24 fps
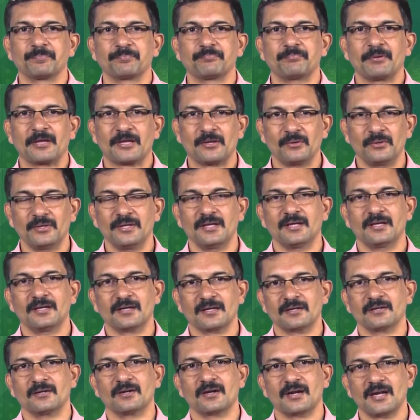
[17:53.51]

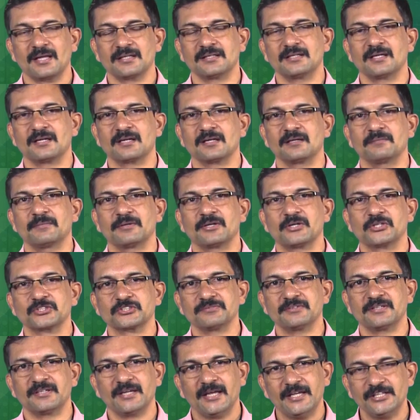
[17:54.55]
because of
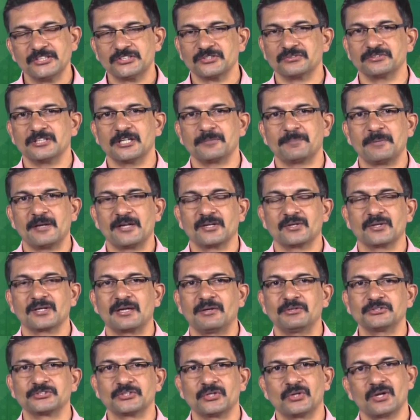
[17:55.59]
the taste of that particular
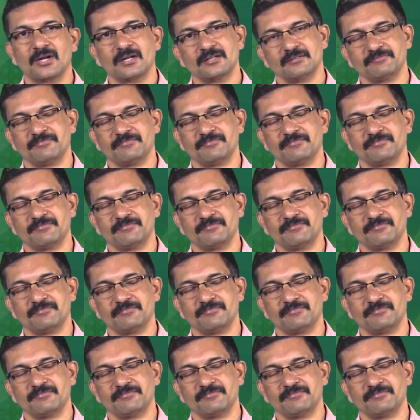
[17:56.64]
house owner,